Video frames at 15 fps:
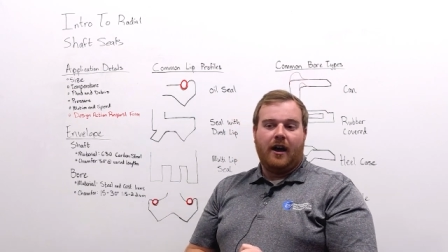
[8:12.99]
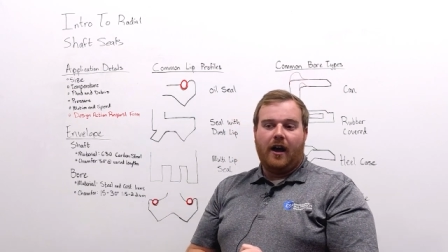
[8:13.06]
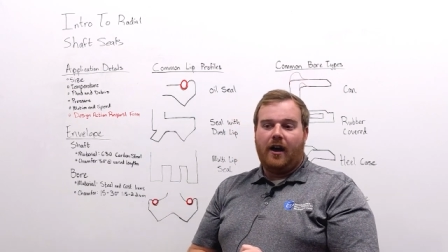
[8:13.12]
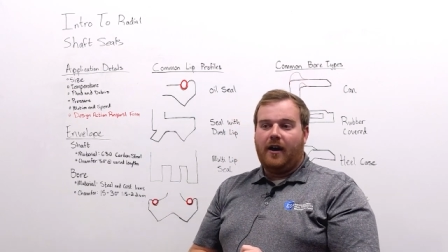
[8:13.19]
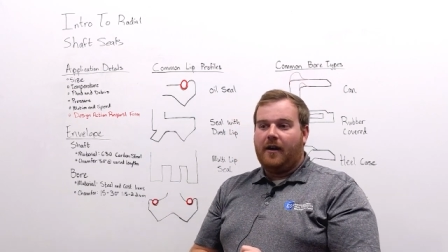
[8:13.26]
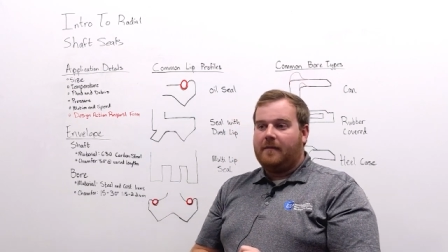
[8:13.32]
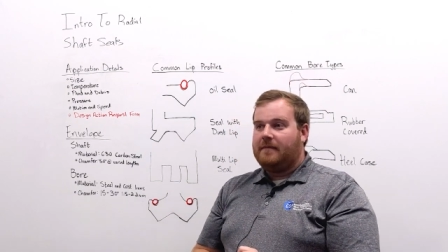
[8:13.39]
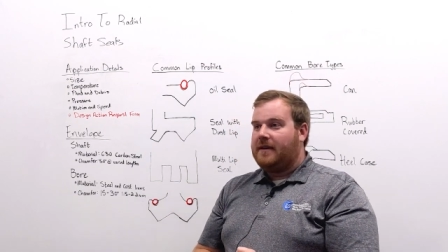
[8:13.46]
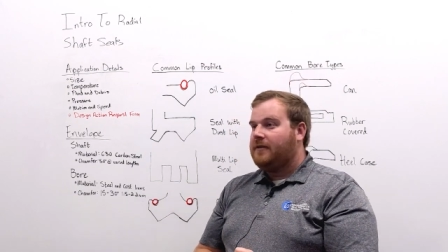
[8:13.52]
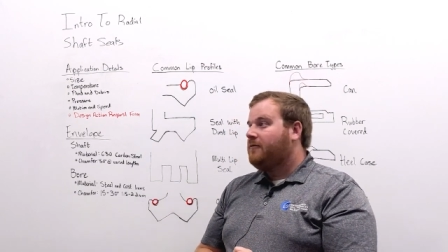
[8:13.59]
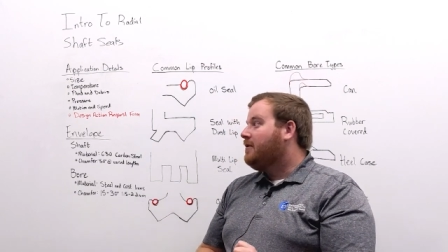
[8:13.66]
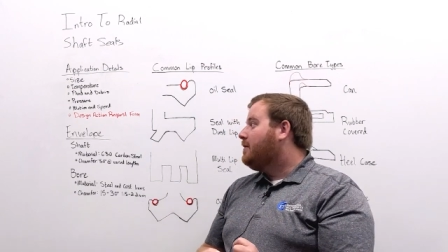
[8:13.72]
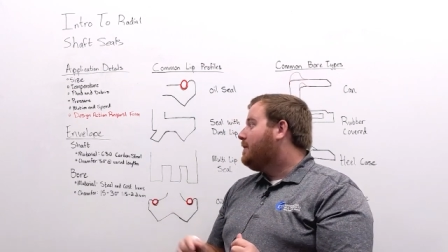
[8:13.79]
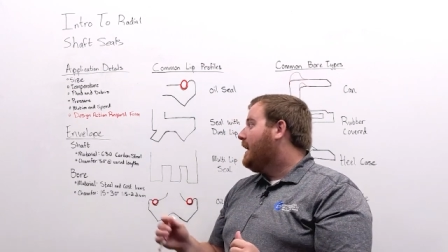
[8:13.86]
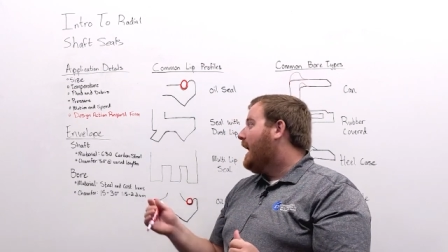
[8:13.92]
and
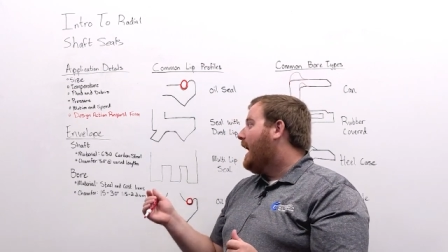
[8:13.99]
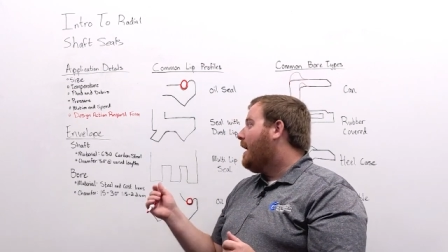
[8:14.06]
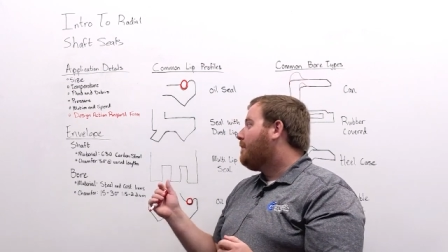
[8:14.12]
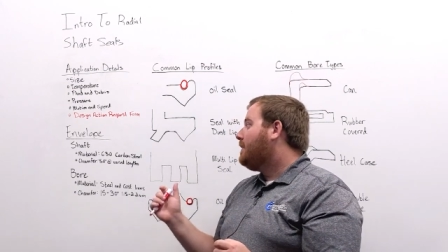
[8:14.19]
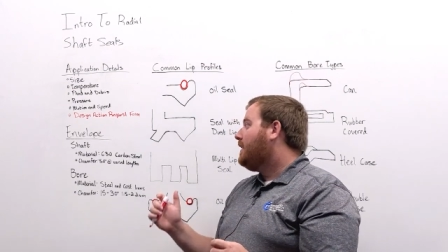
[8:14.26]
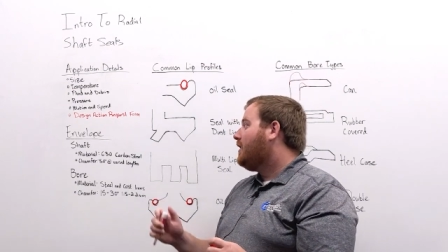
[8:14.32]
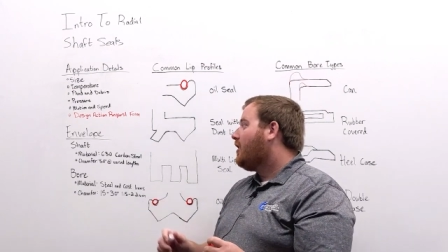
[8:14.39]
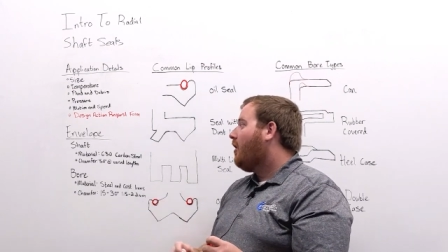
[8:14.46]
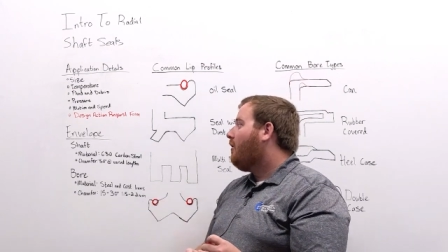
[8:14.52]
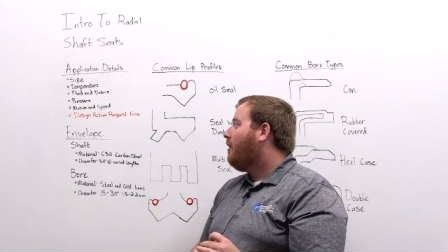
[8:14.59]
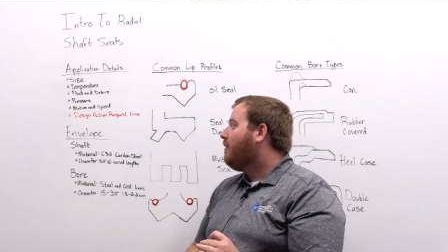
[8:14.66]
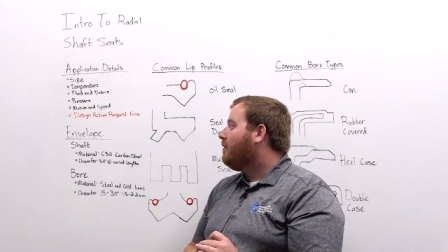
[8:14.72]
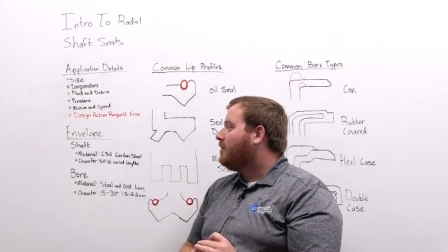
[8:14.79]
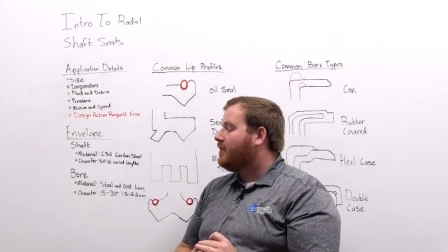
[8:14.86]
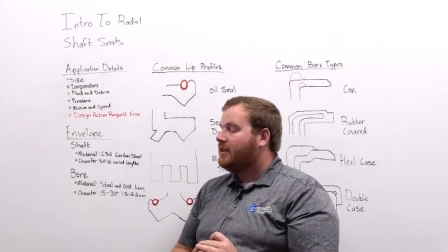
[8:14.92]
we'd be happy to go
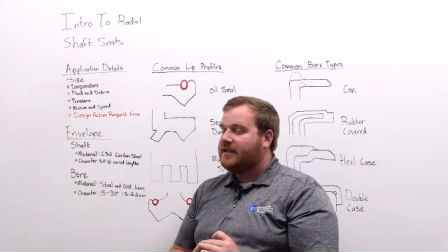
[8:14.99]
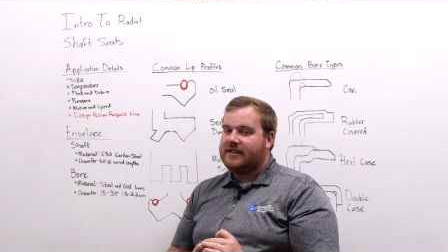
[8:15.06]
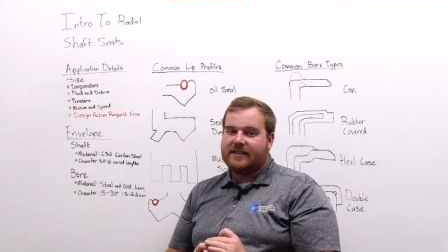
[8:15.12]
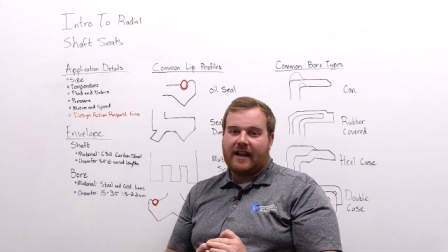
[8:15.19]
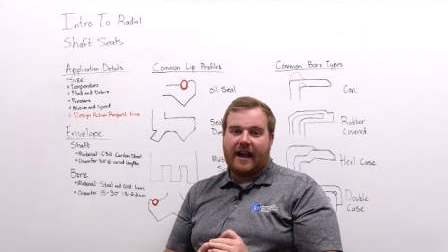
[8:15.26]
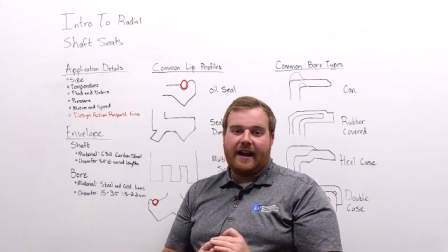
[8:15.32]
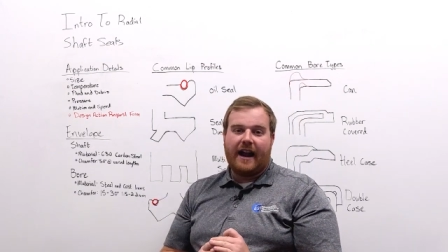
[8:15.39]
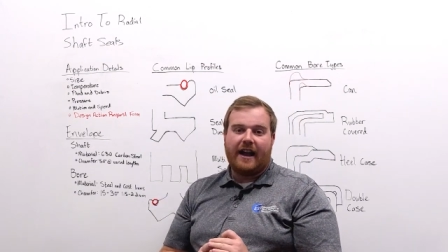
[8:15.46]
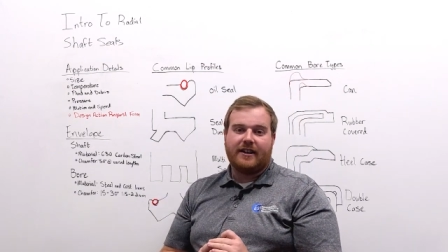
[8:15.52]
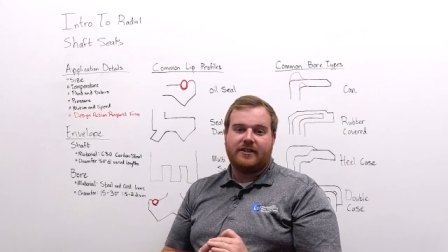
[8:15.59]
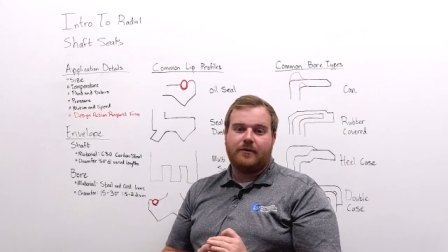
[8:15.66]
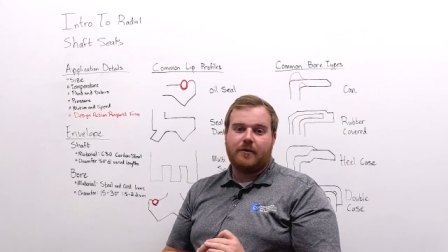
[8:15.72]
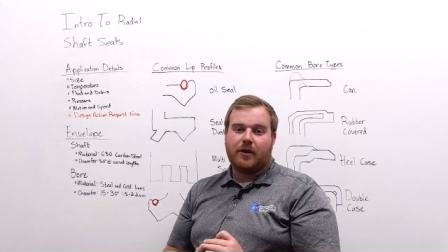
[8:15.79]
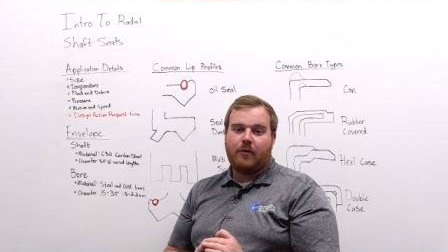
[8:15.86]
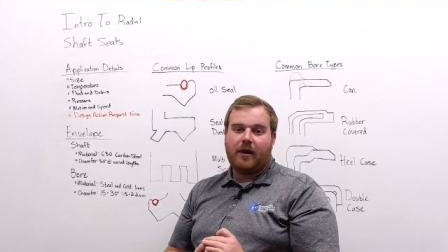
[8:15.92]
over the design
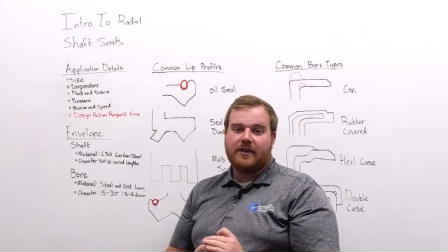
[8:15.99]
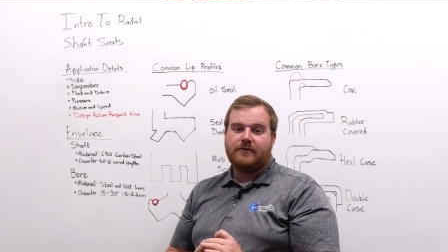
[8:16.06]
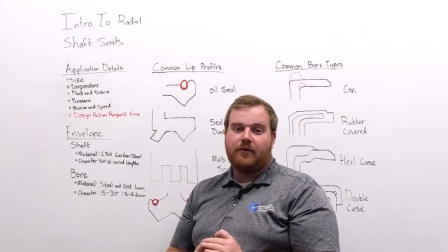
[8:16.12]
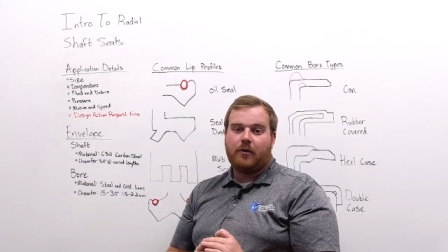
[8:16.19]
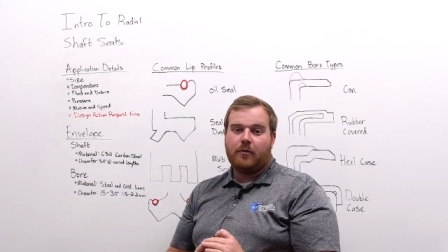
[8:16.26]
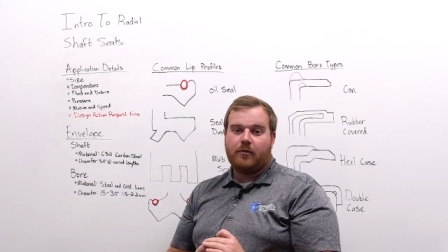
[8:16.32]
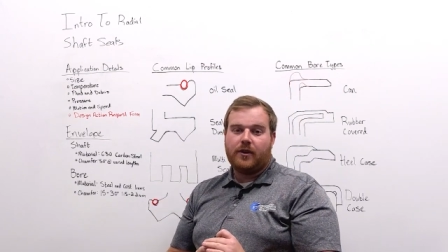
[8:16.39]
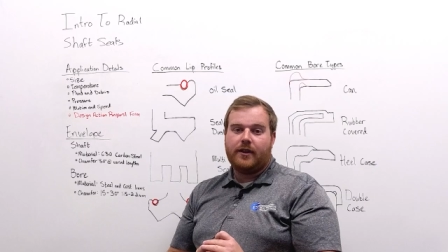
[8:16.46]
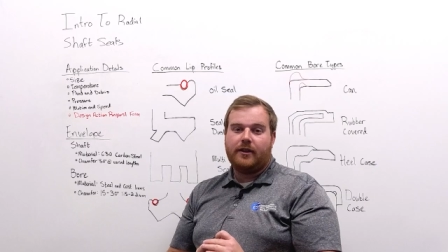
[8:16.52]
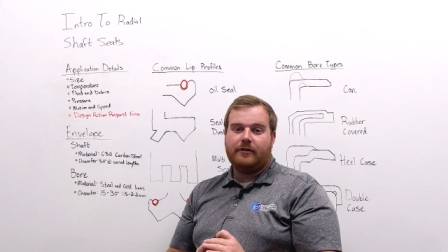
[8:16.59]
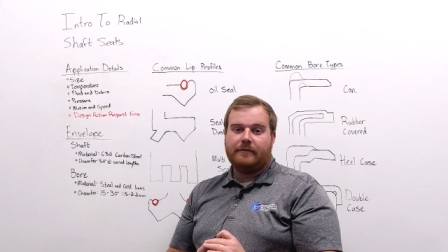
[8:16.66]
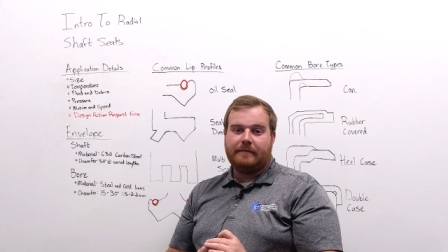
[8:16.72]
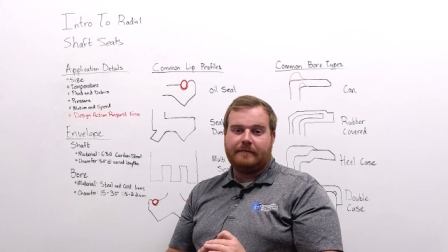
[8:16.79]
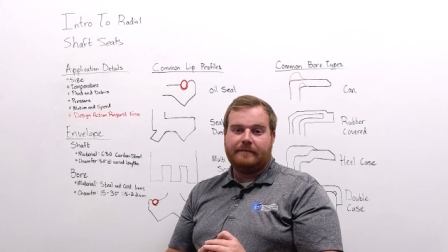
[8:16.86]
action request form with you.